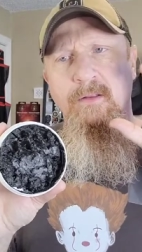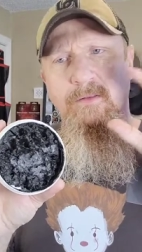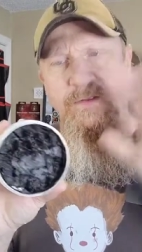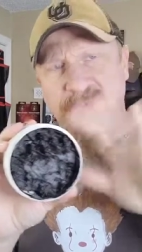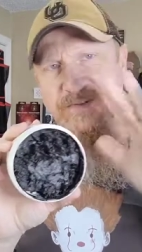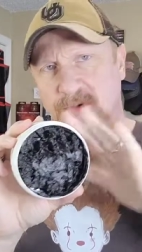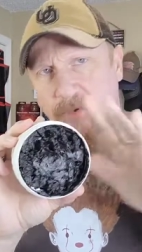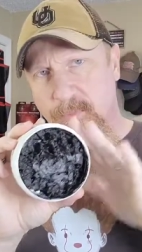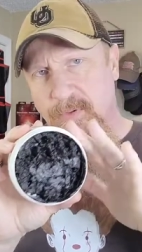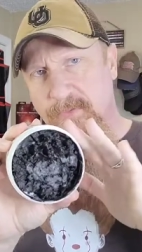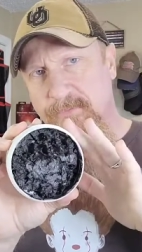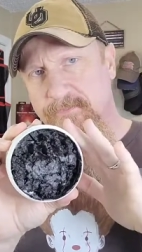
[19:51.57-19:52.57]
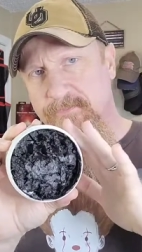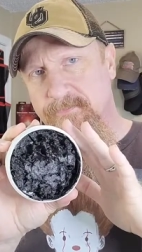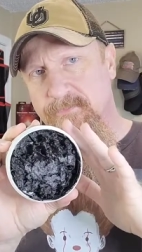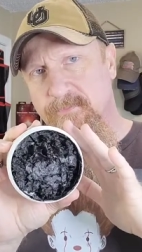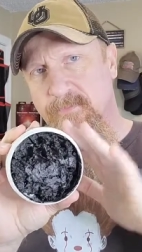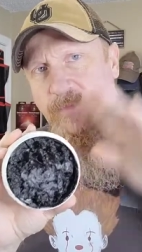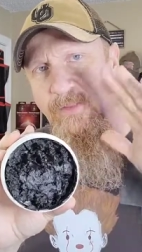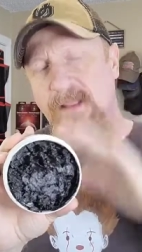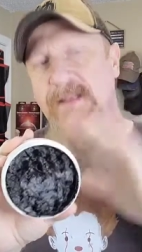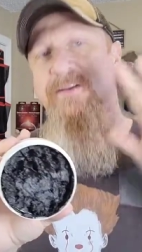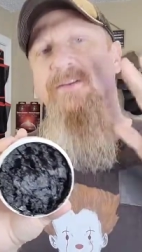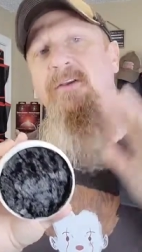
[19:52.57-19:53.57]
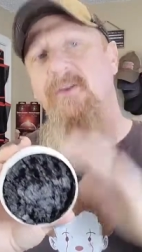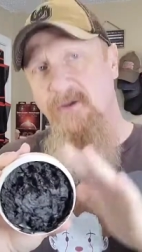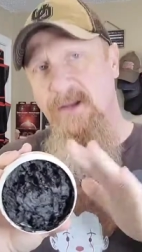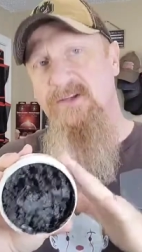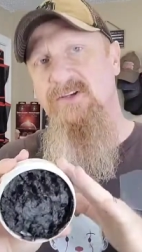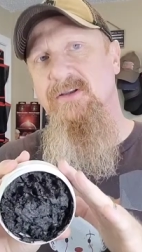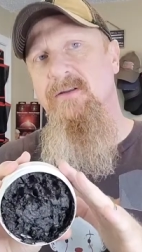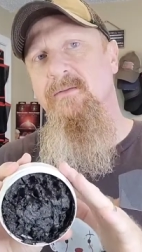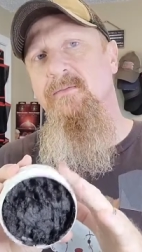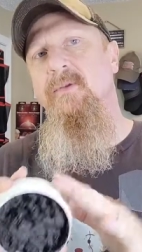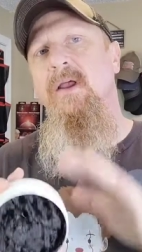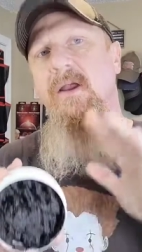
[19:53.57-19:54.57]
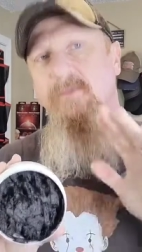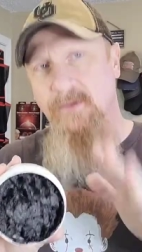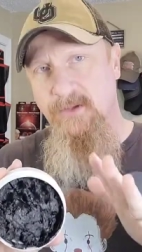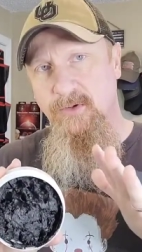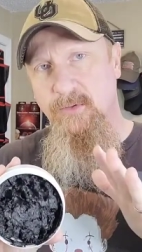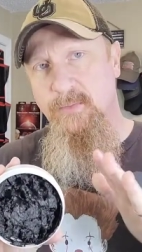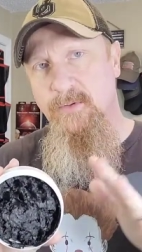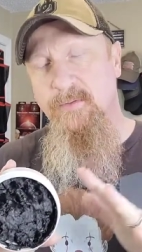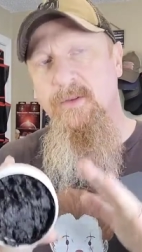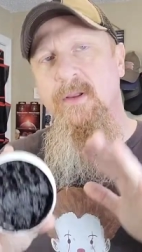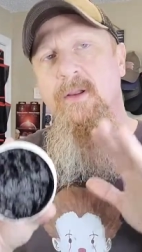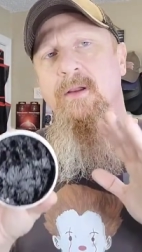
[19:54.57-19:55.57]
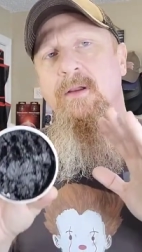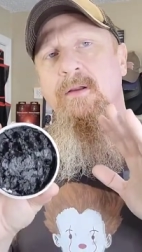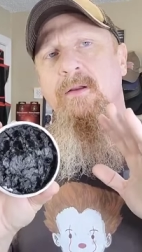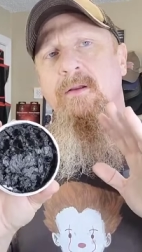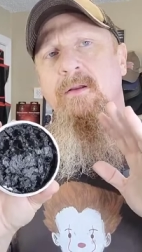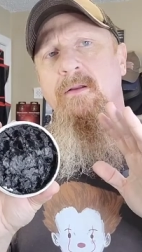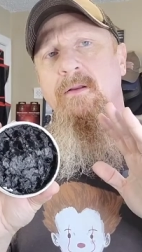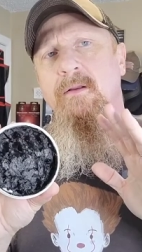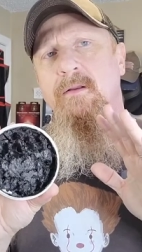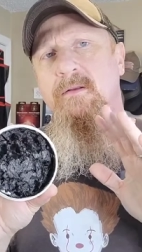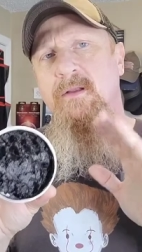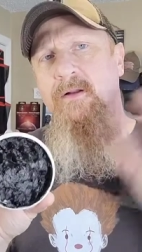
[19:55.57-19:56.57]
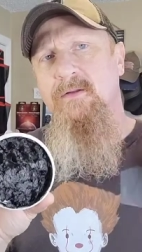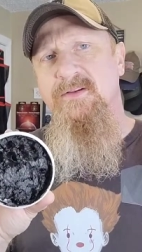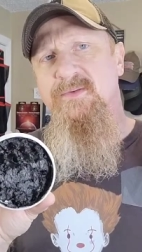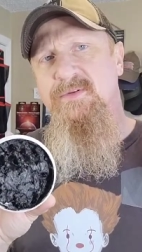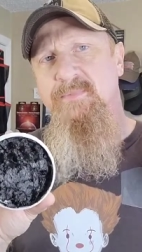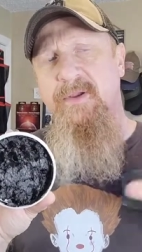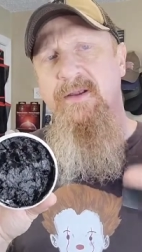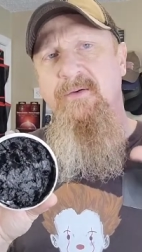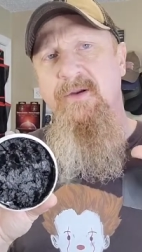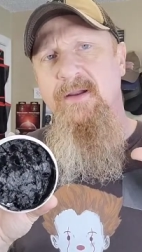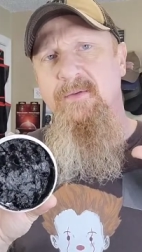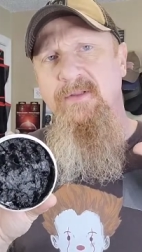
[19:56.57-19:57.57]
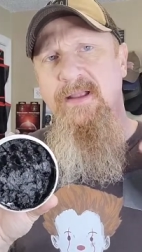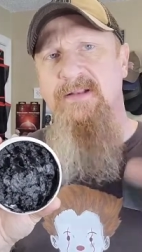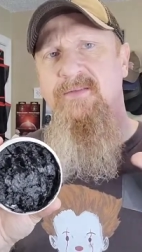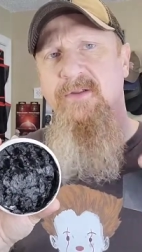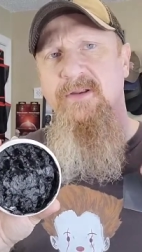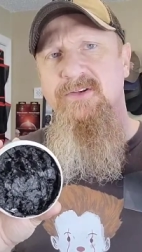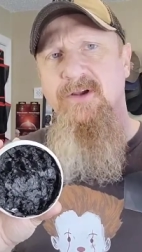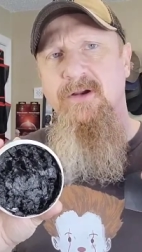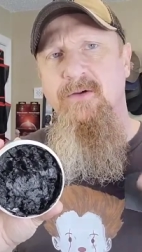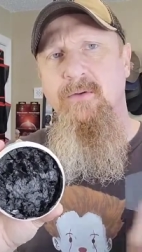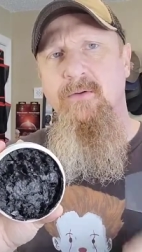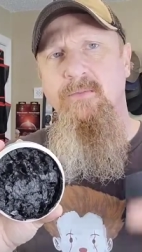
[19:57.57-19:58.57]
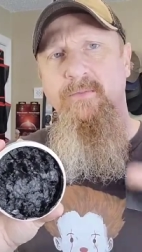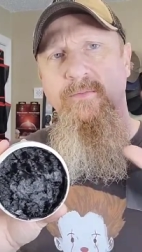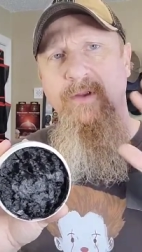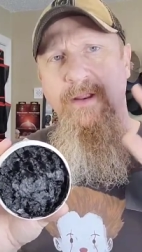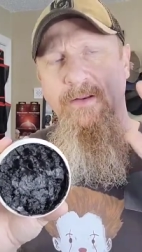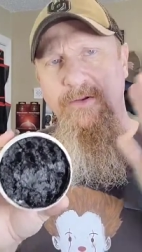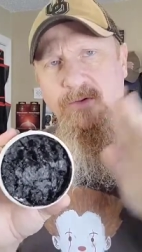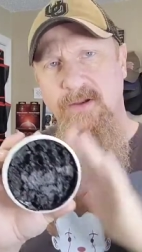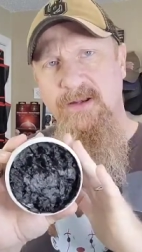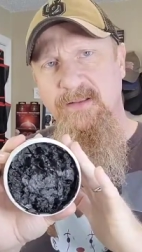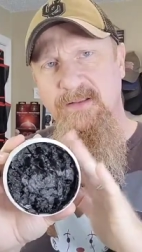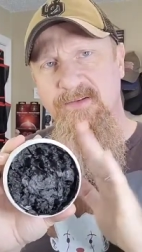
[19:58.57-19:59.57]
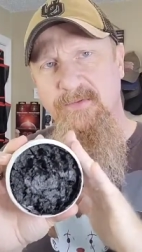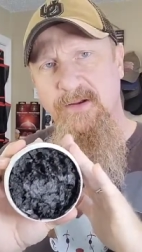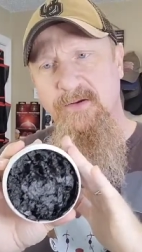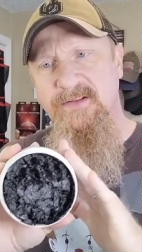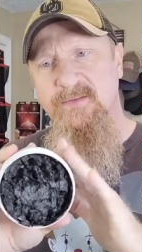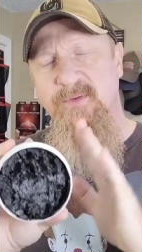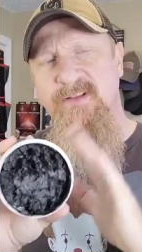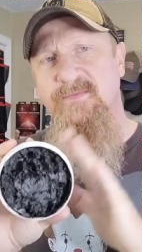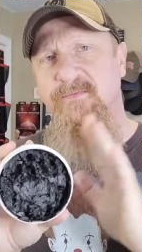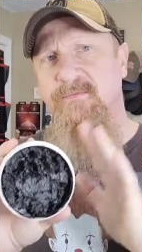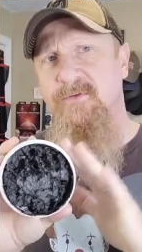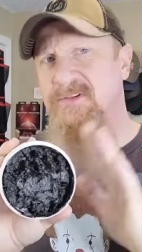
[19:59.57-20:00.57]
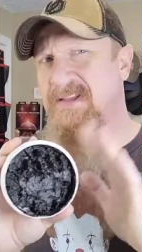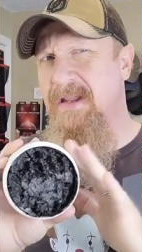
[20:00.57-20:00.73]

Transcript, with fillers: This soap led to the creation of the cube. Douglas was playing around with the activated charcoal and creating this fragrance. When this first